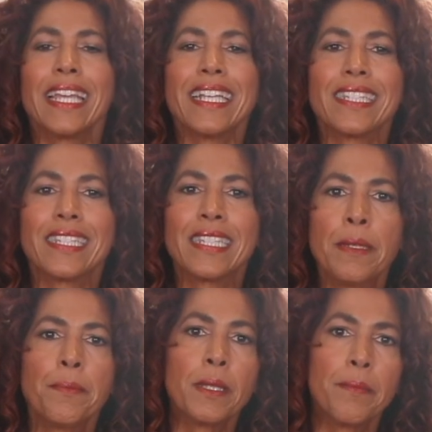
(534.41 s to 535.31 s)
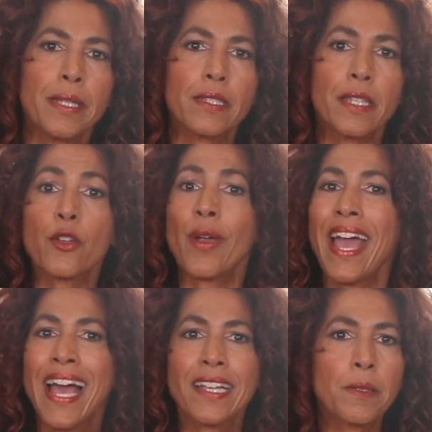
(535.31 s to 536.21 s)
It simply means that there
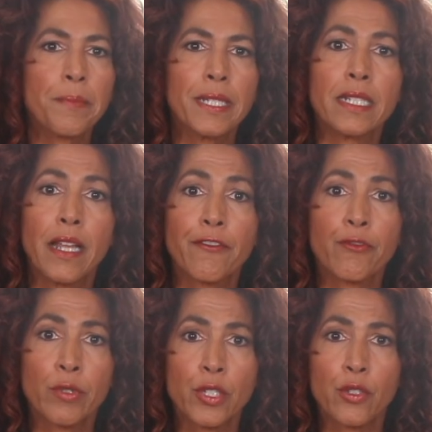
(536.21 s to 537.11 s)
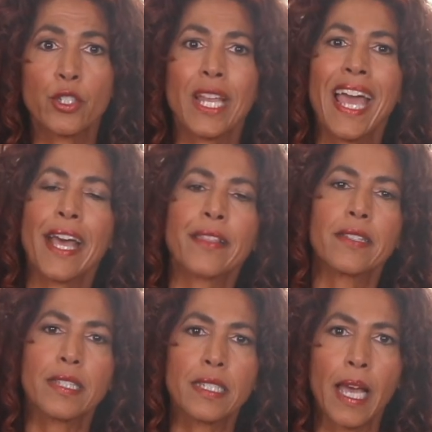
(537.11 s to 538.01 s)
hasn't been enough research at
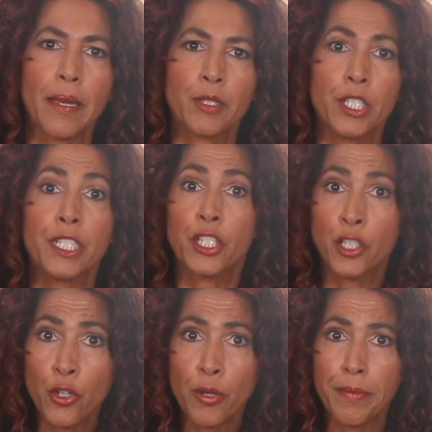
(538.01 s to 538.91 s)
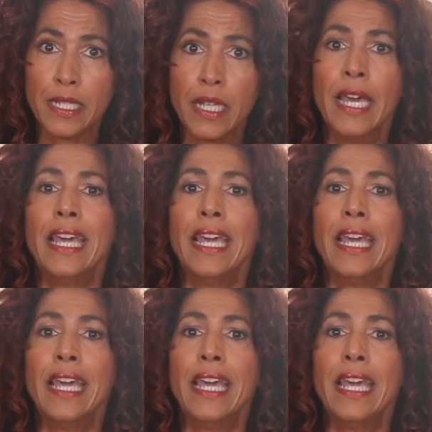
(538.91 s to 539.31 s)
this time to determine